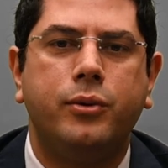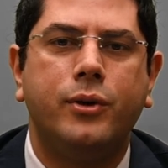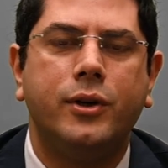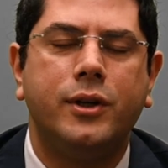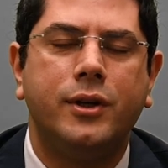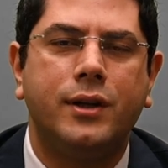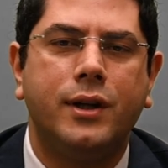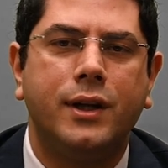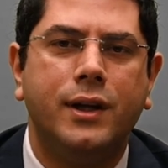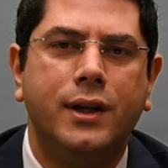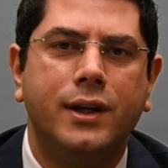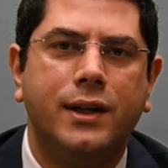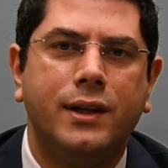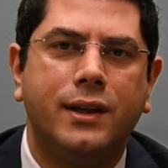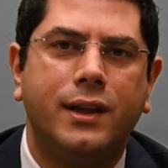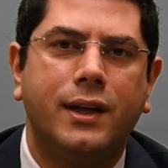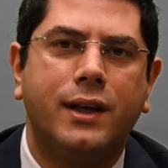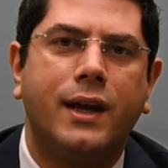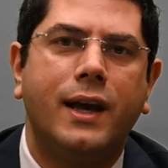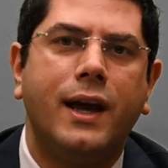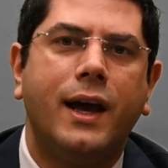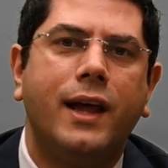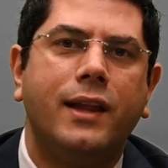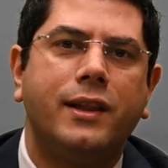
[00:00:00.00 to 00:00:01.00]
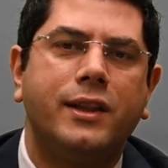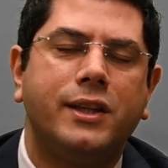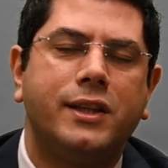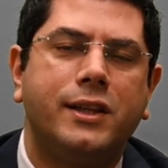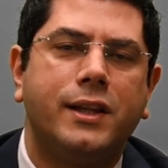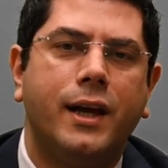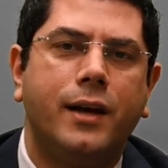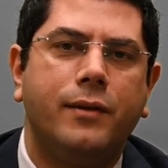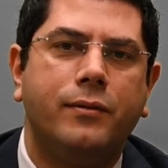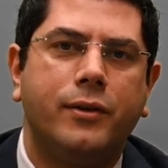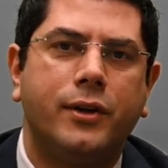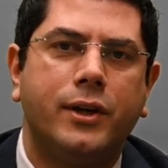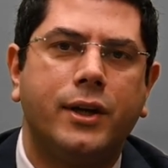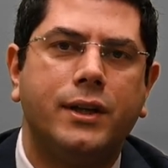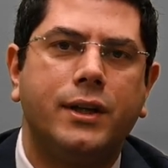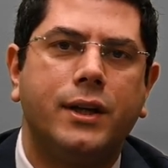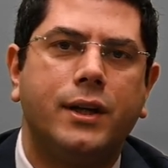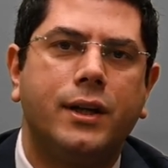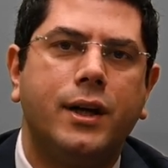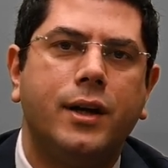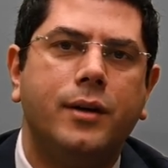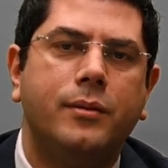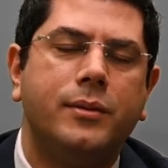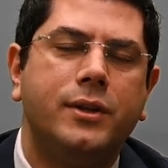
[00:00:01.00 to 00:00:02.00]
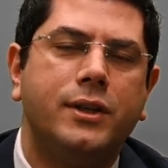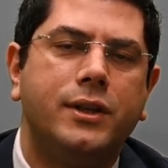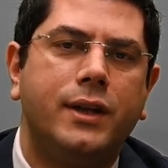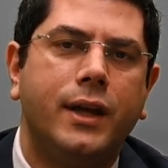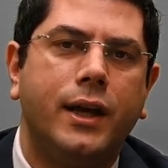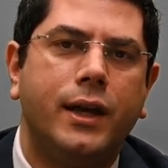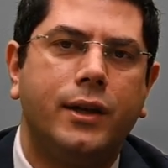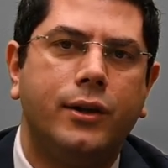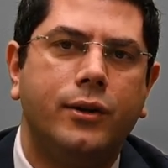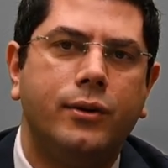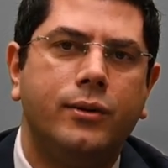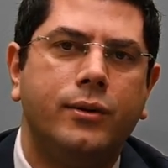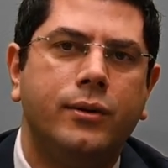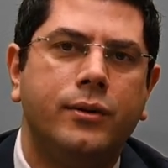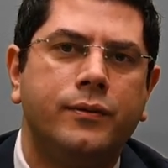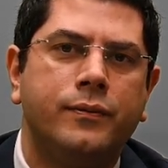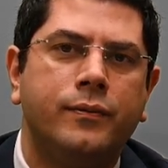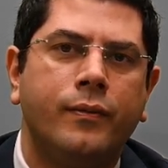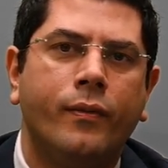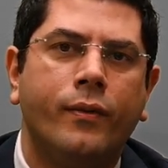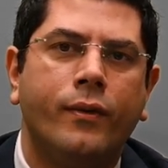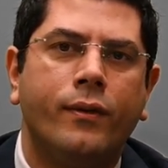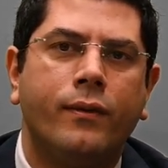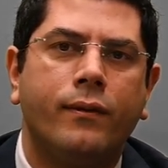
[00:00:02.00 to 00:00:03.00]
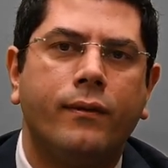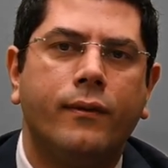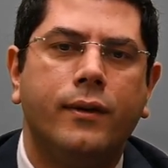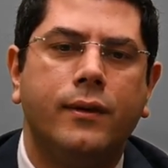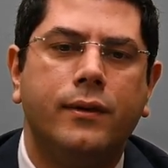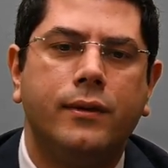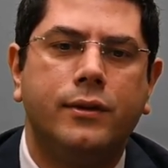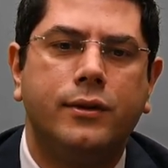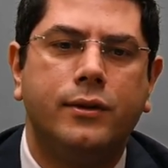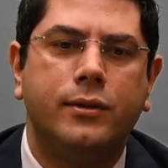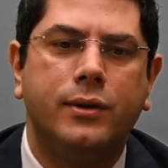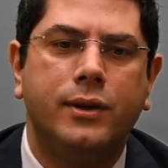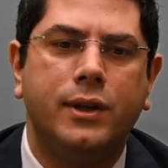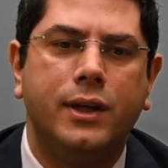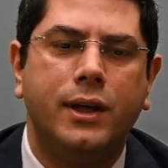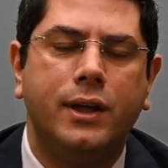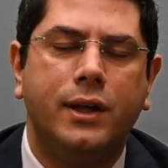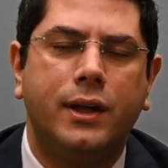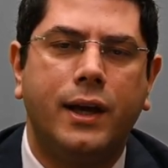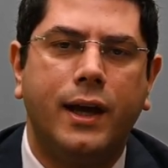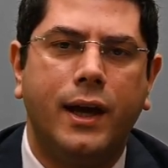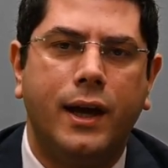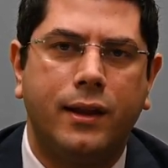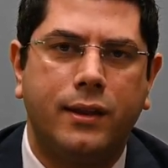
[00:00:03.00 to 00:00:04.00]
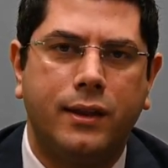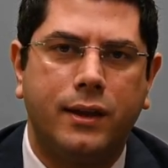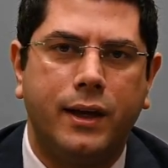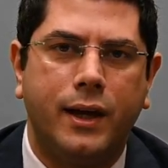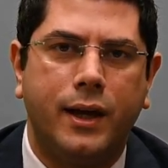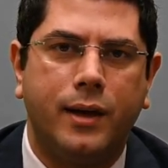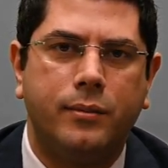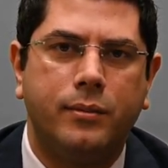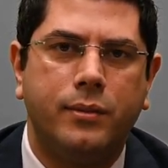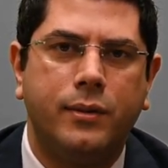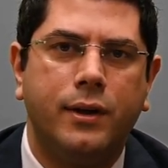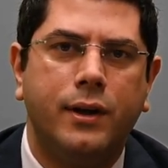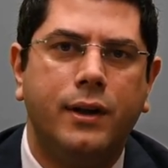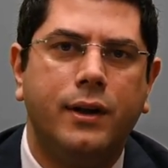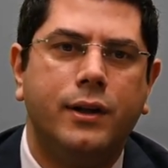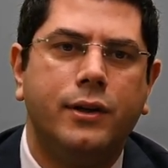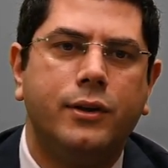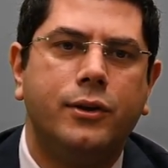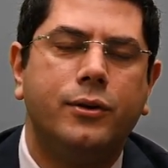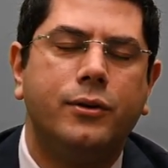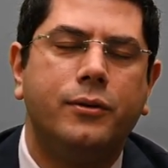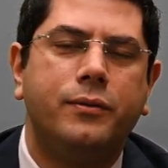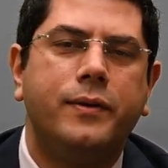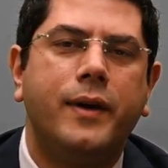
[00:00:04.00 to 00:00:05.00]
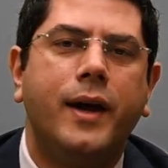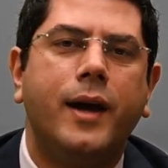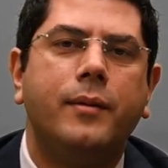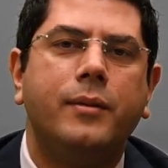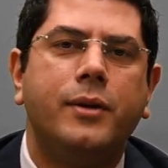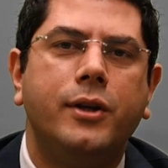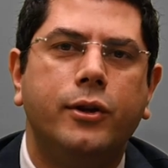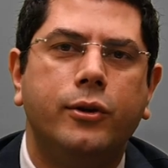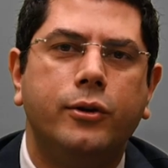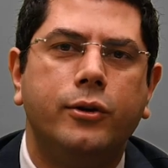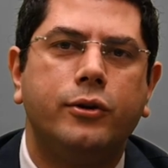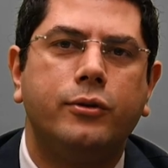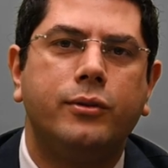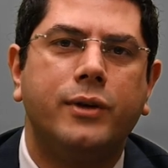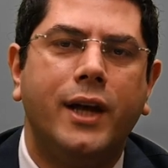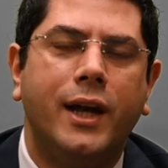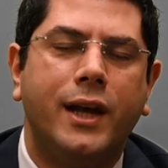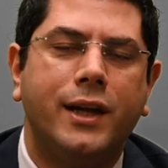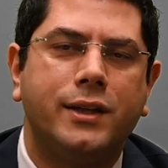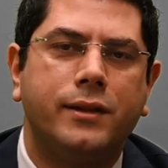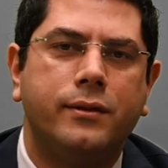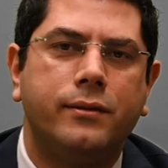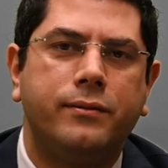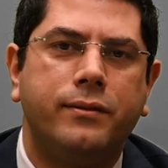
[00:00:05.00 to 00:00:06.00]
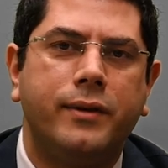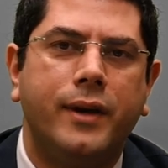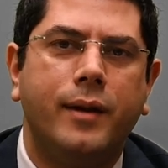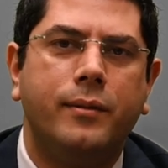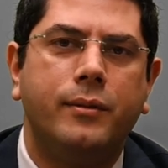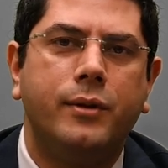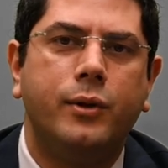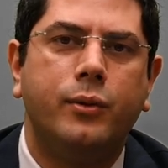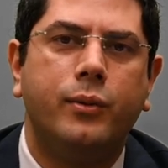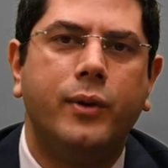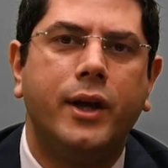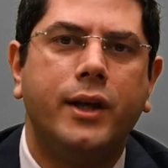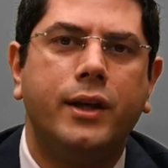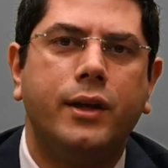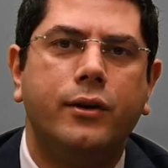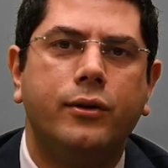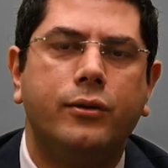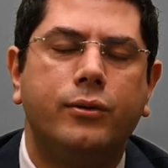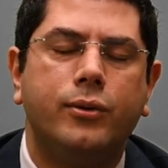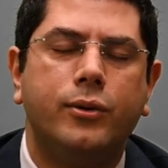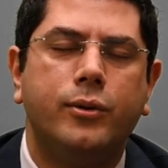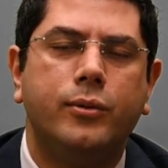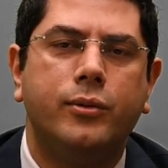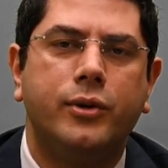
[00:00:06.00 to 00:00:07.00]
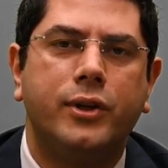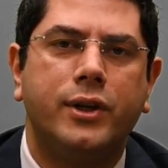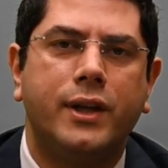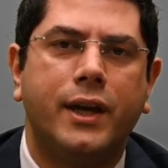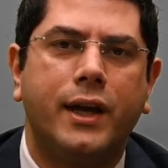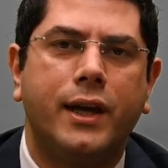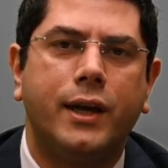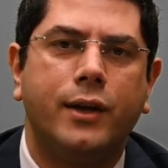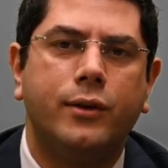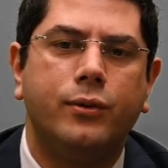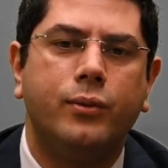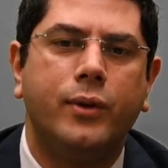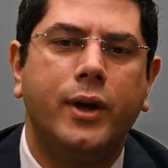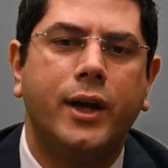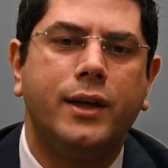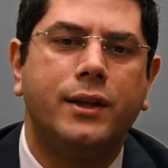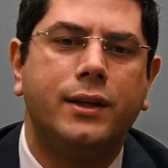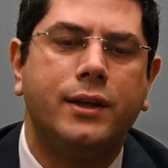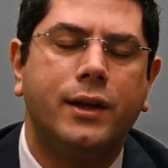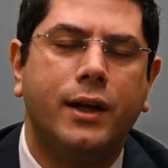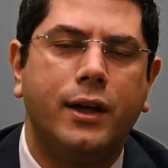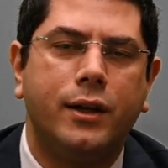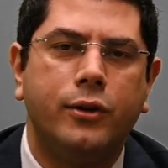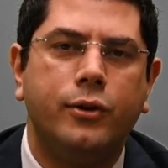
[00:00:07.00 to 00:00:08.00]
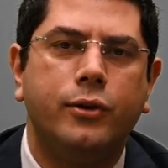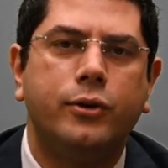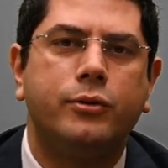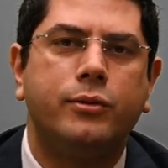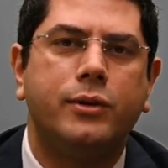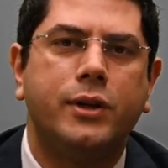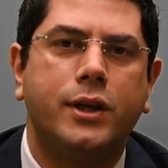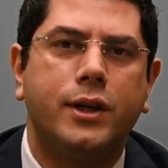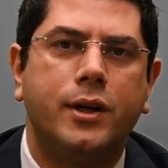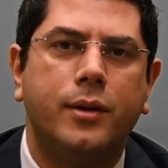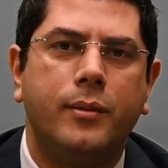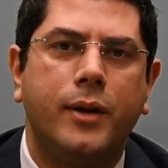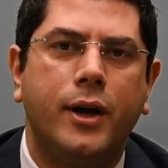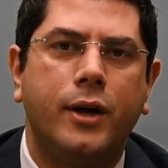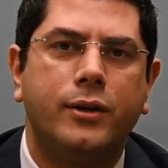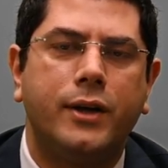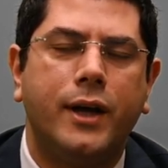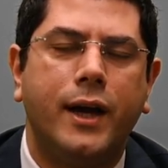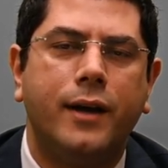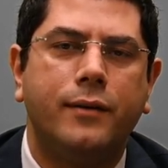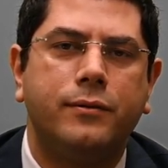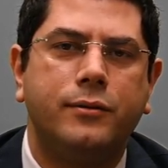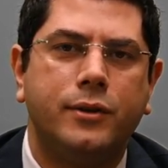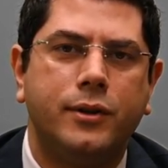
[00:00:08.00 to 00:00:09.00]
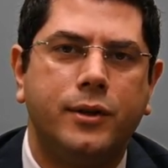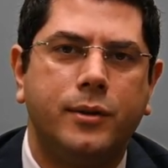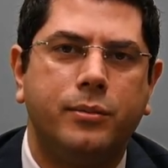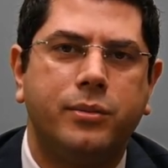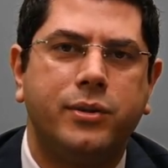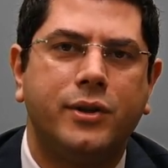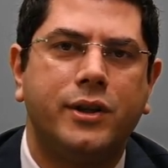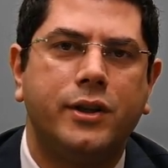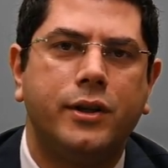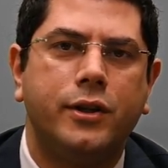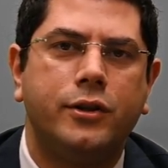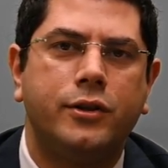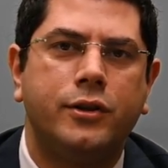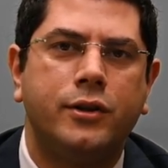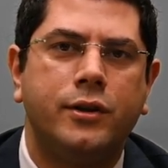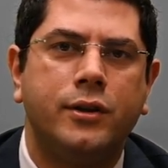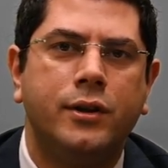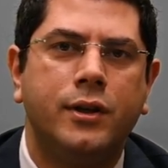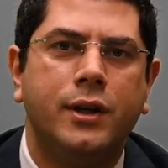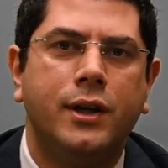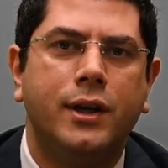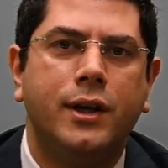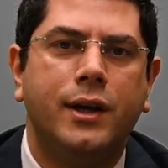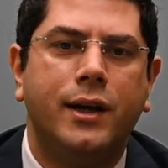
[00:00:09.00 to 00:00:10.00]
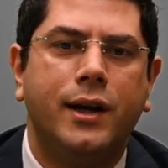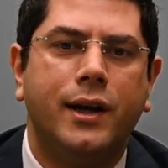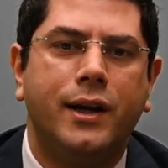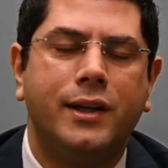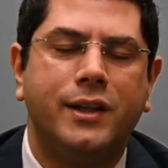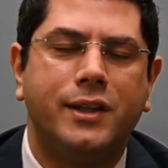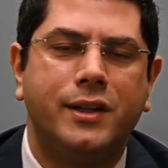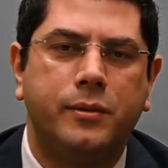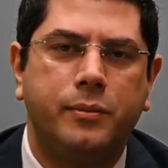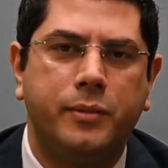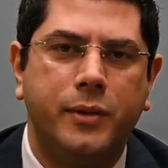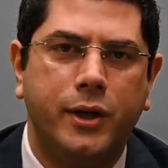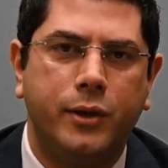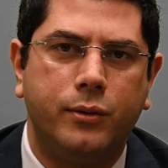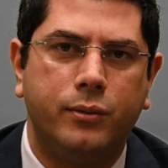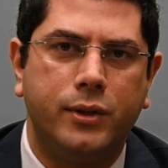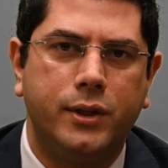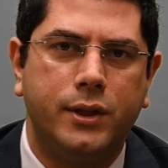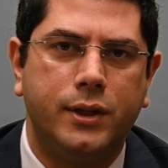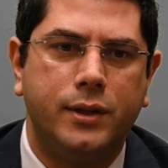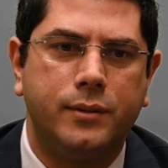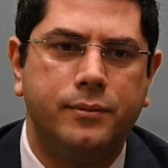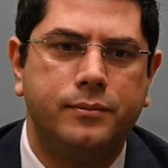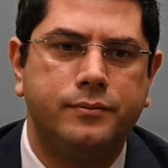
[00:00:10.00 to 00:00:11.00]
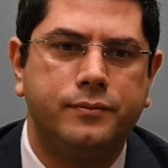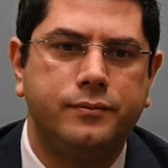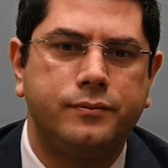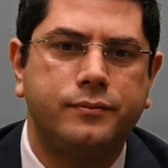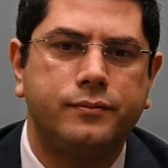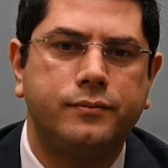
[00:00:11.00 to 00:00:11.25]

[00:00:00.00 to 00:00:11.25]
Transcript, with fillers: point the cath staff are going to come and take you to the cath lab. Your family usually has a family waiting room where they can wait, and I usually come out after the procedure and speak with them.